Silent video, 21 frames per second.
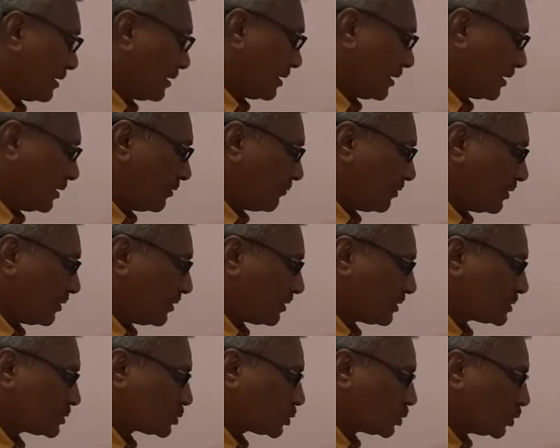
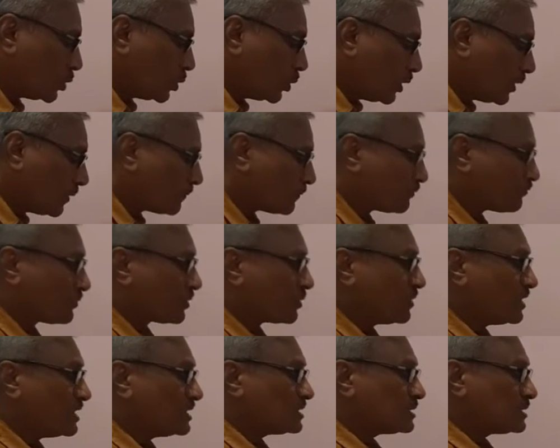your school,
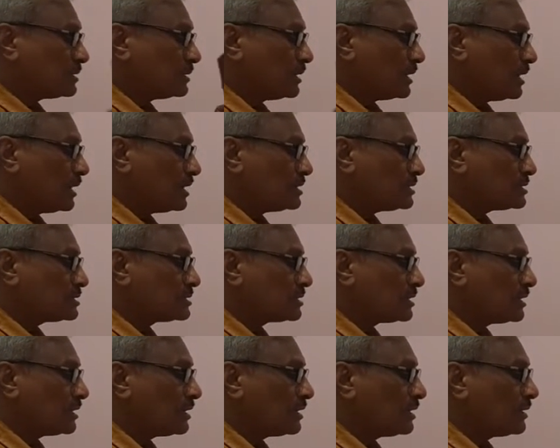means this
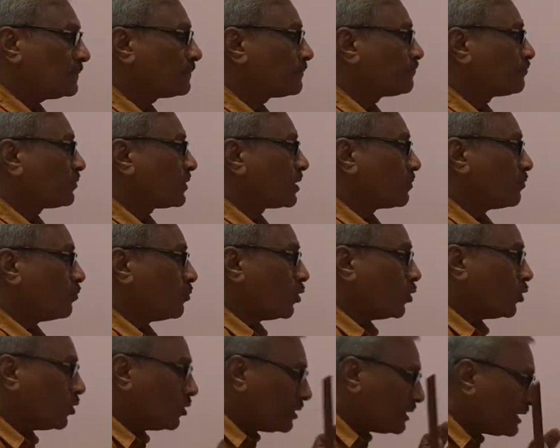
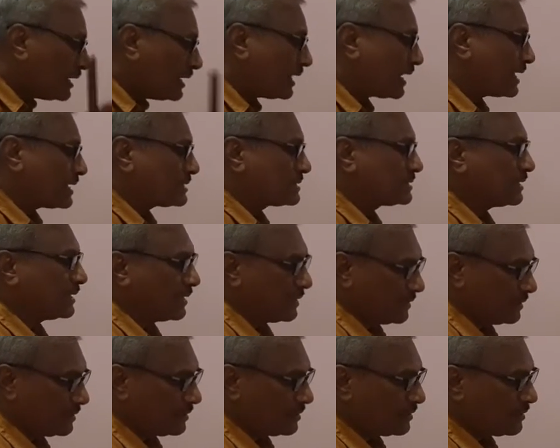Mohan Girase
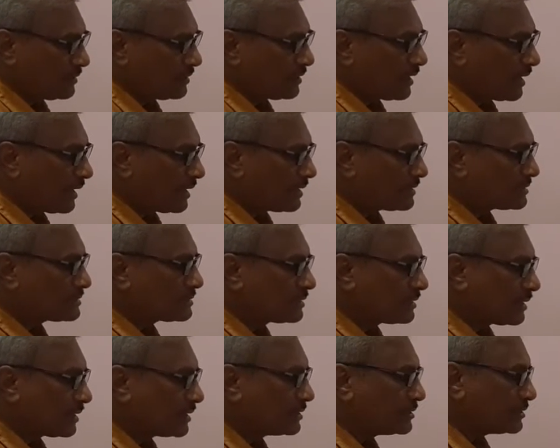has
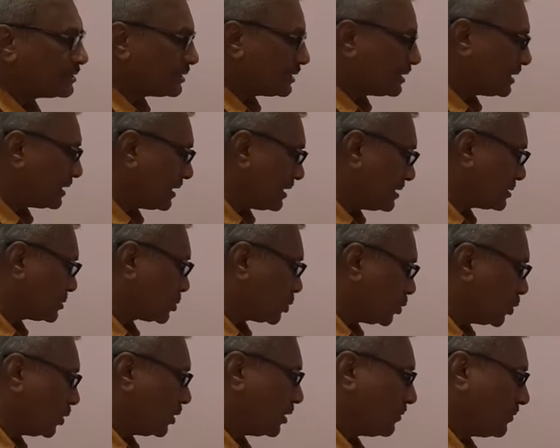credited his
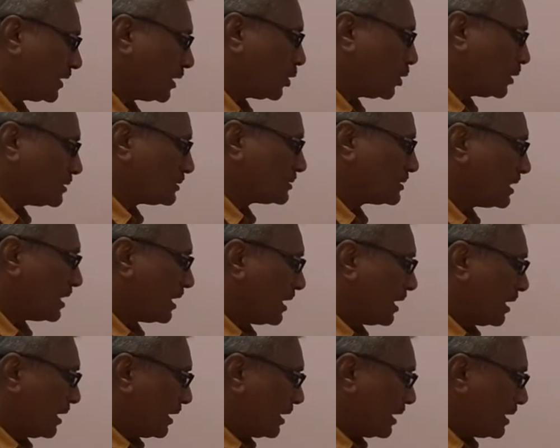school because
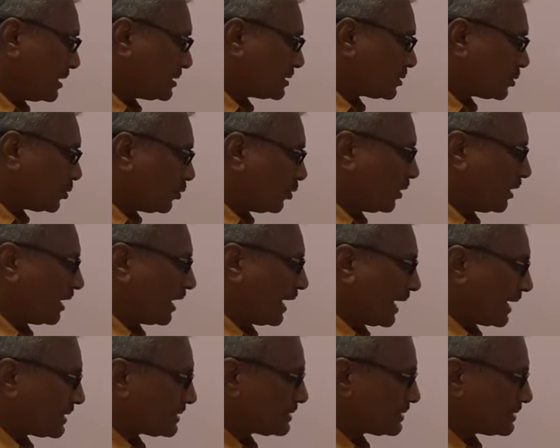his school
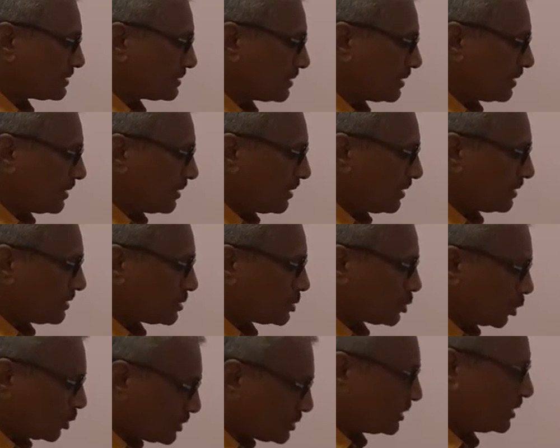has
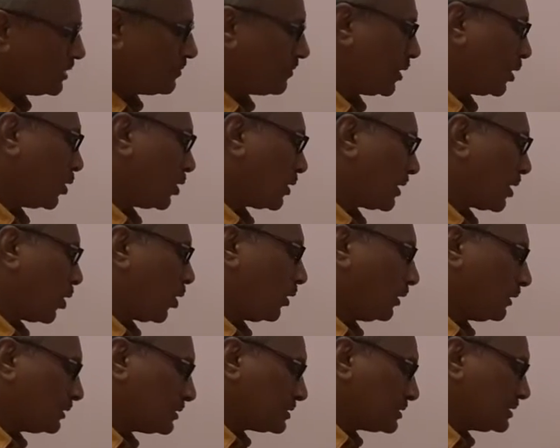taught him, or all
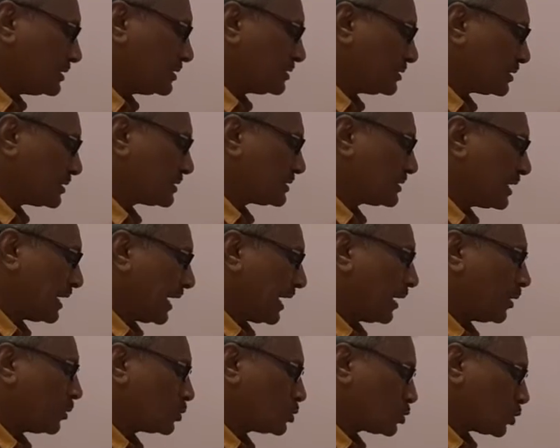the teachers
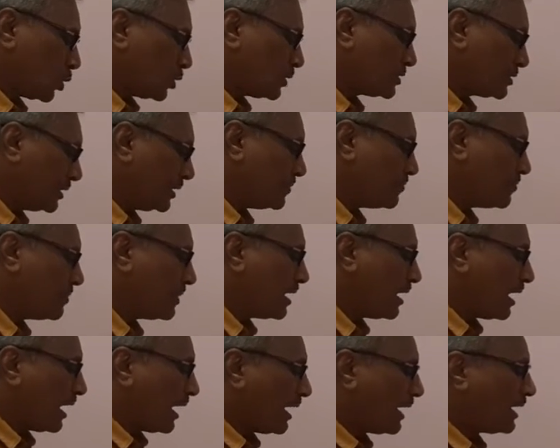have taught him,
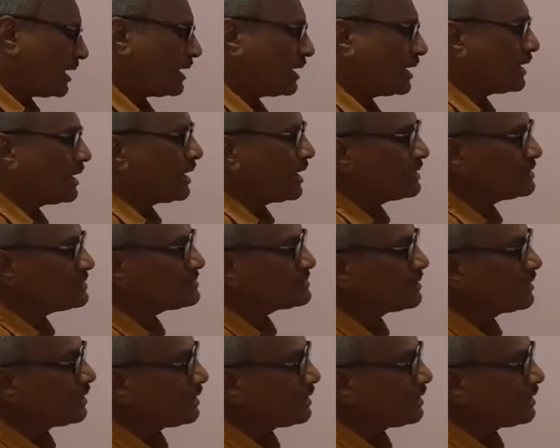and he has